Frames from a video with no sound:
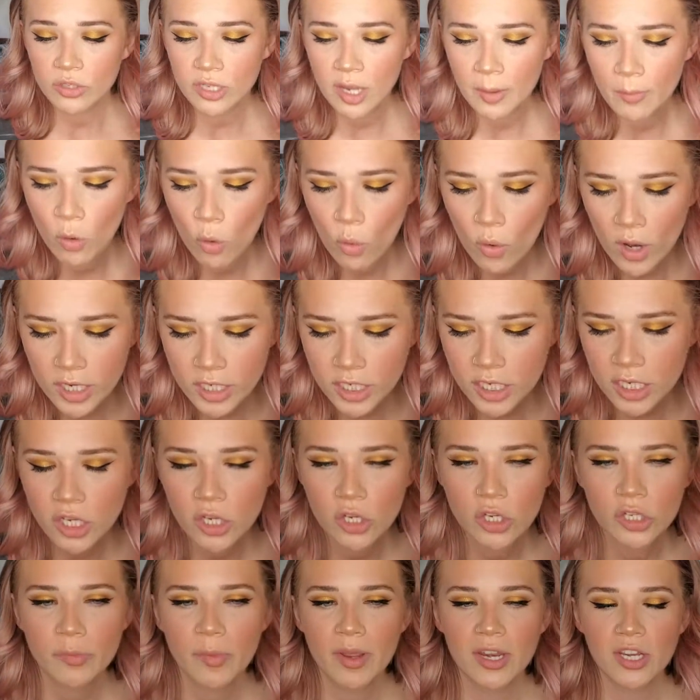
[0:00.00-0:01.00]
I'm going to
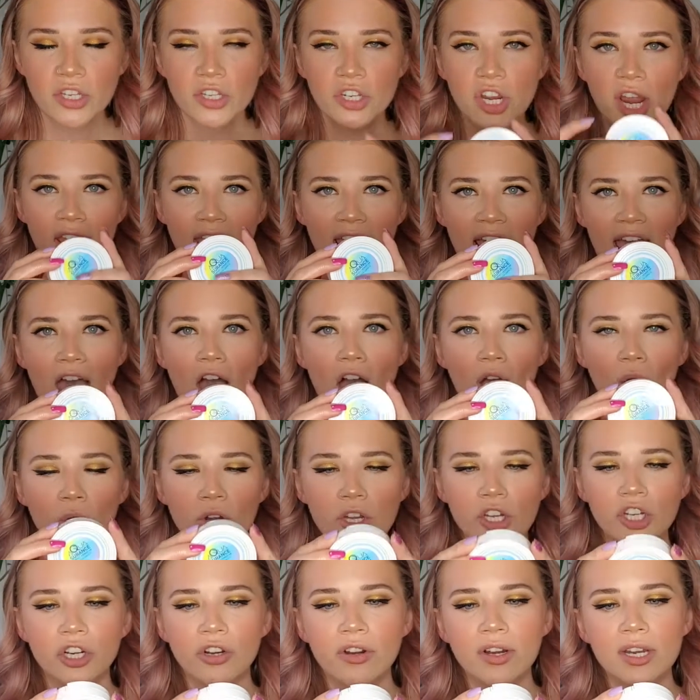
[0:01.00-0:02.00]
use my J-Cat
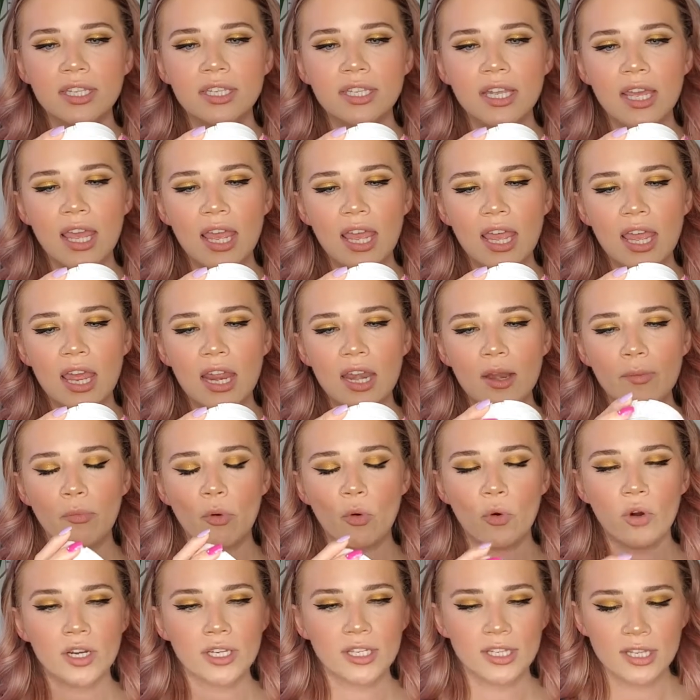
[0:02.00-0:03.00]
Aquassurance in
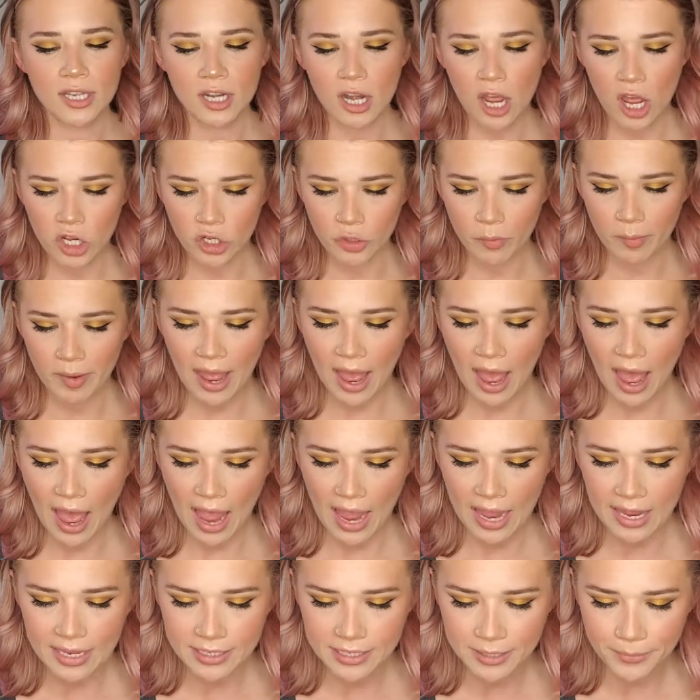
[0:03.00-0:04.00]
Porcelain under my
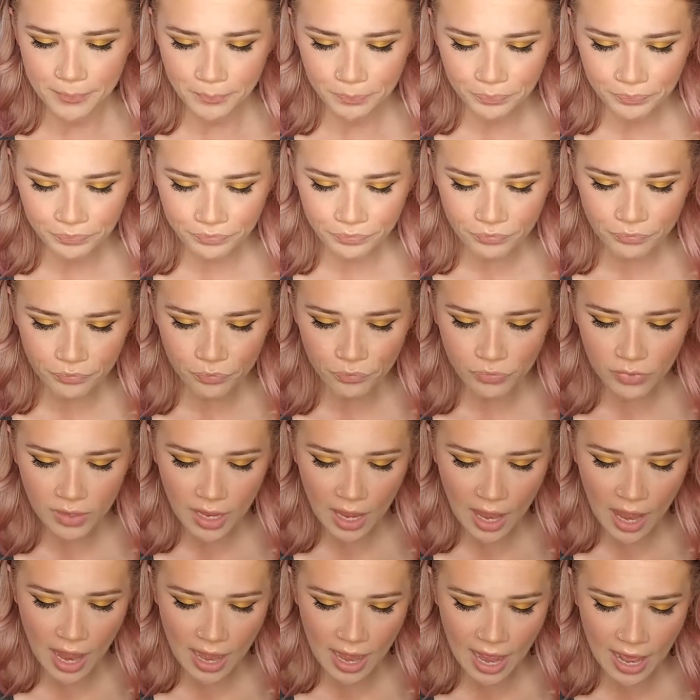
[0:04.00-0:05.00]
eyes.
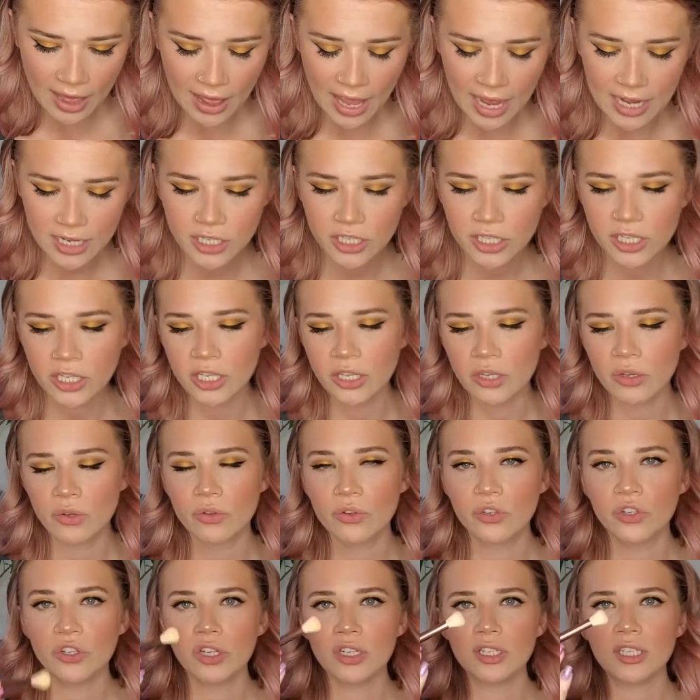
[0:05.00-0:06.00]
And I like to
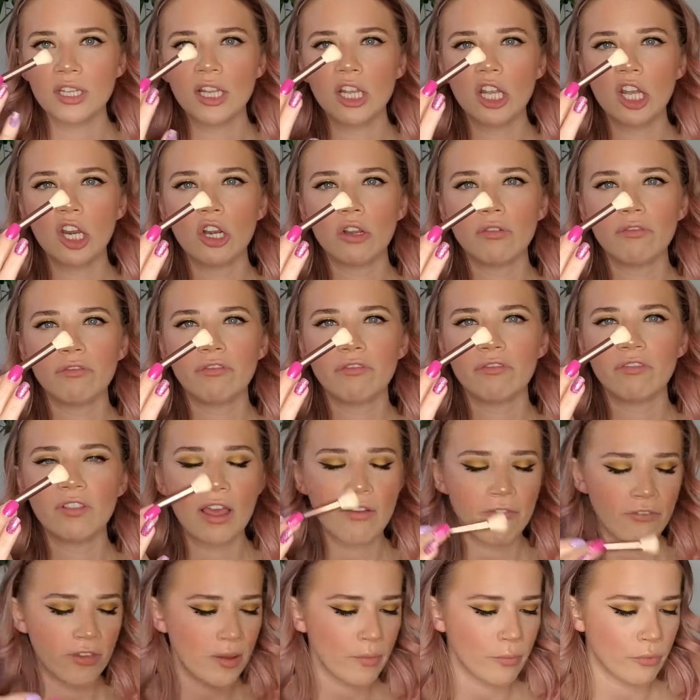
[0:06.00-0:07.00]
use just a little
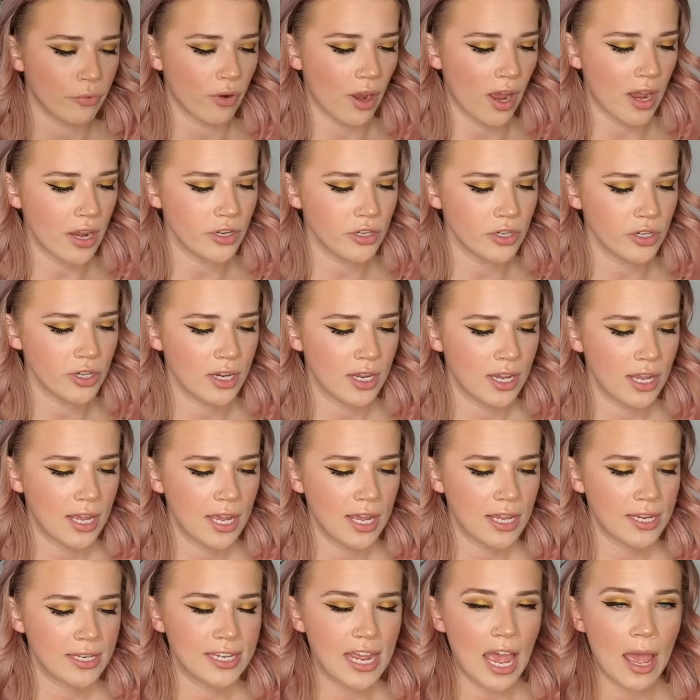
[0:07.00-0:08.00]
fluffy brush.
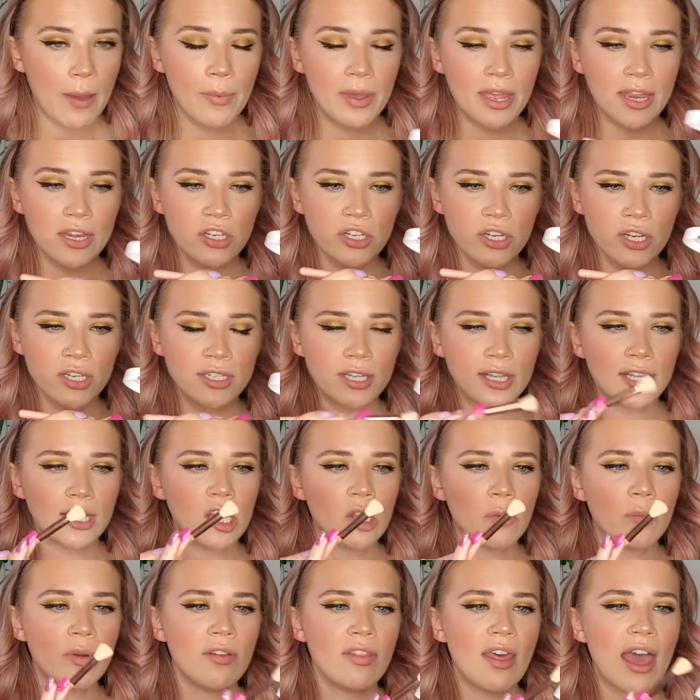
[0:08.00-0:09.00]
Tap in just a
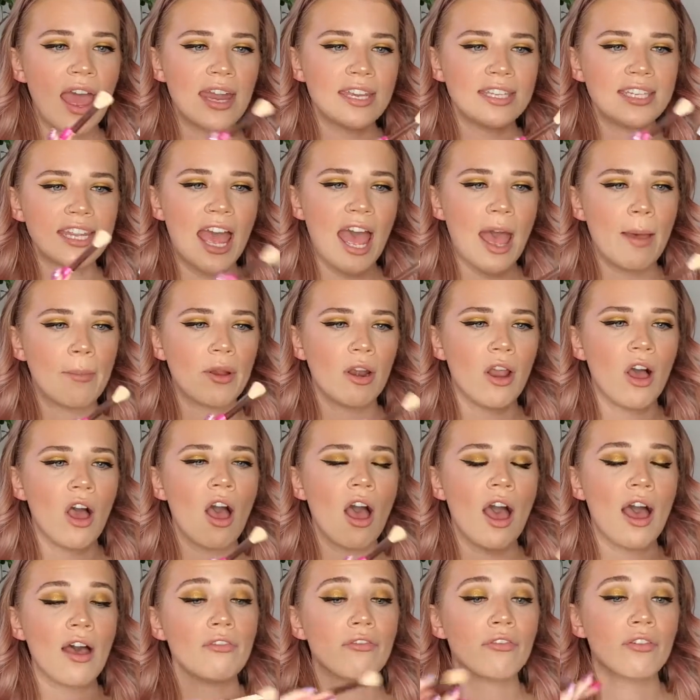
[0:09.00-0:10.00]
little bit of that, tap it
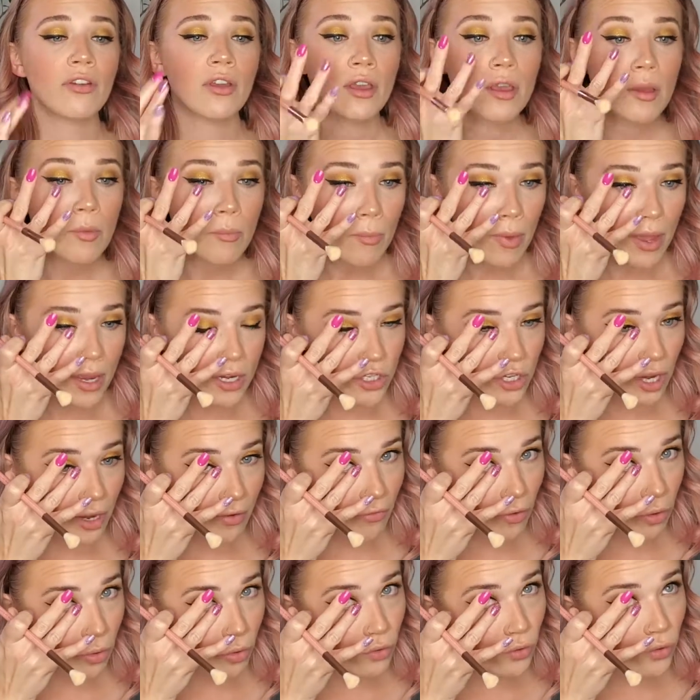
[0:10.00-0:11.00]
off, make sure I have
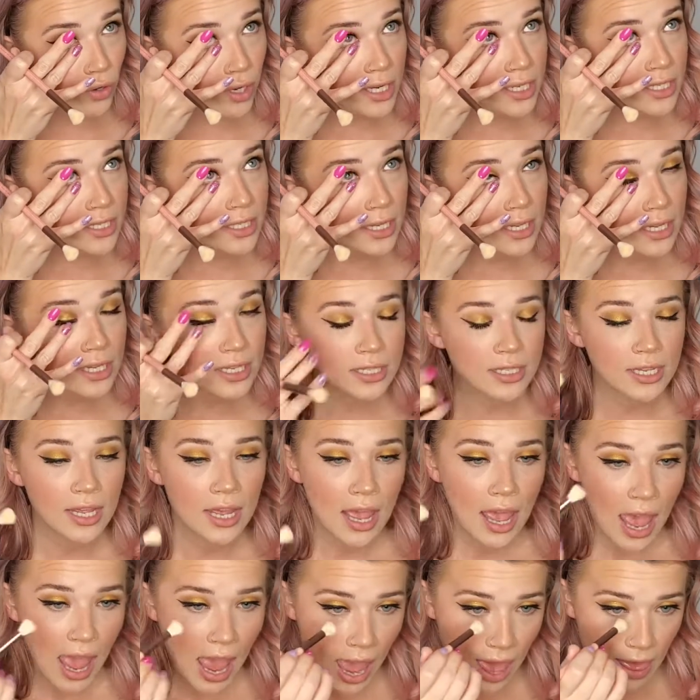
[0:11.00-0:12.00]
no creases,
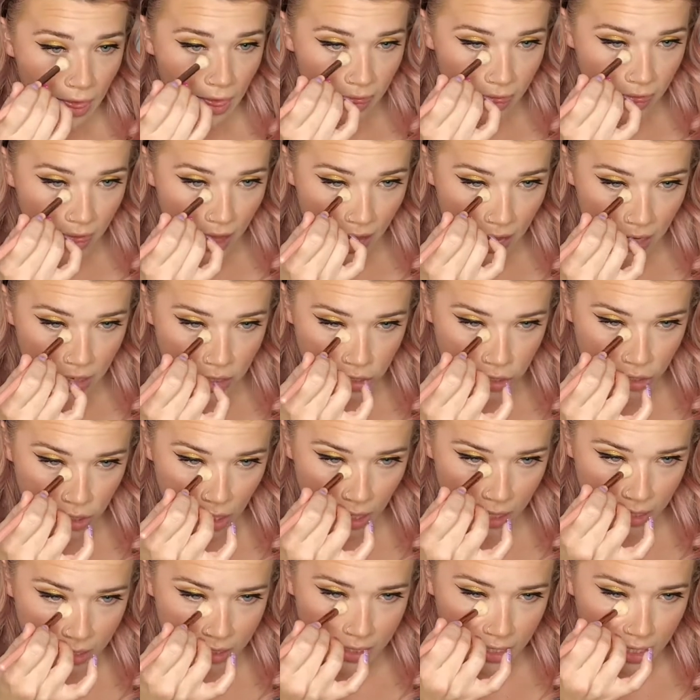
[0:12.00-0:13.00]
and then
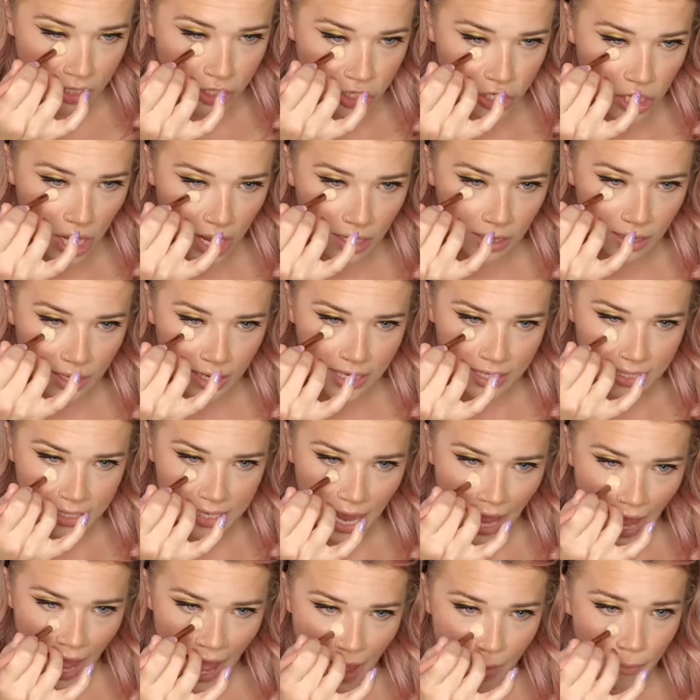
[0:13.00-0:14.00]
just gently
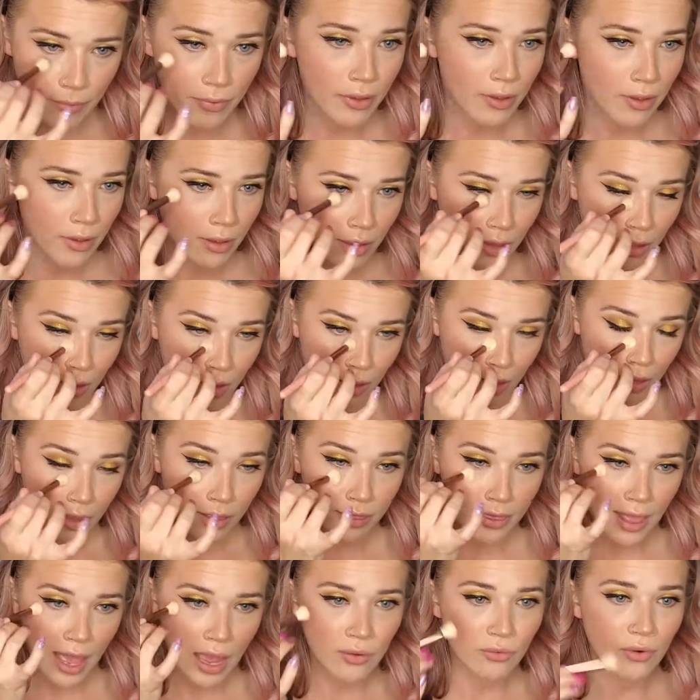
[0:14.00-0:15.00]
tap
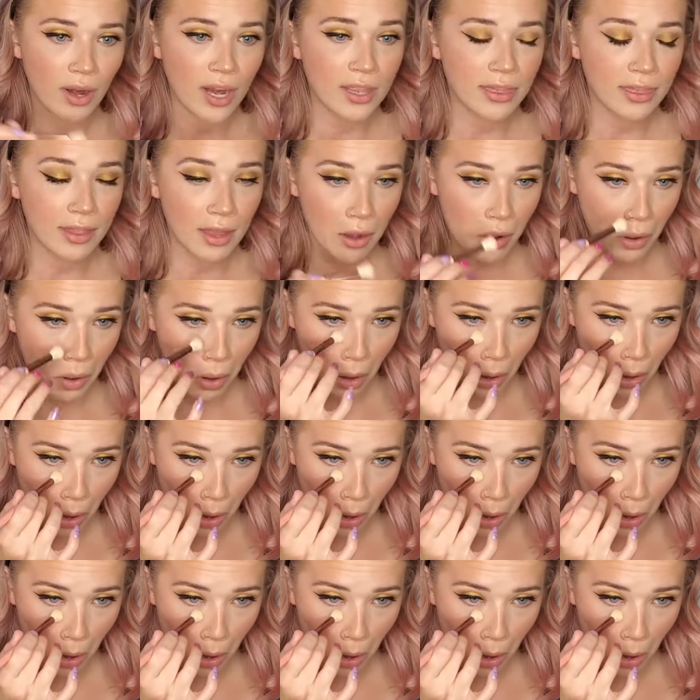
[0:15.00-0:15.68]
that right there.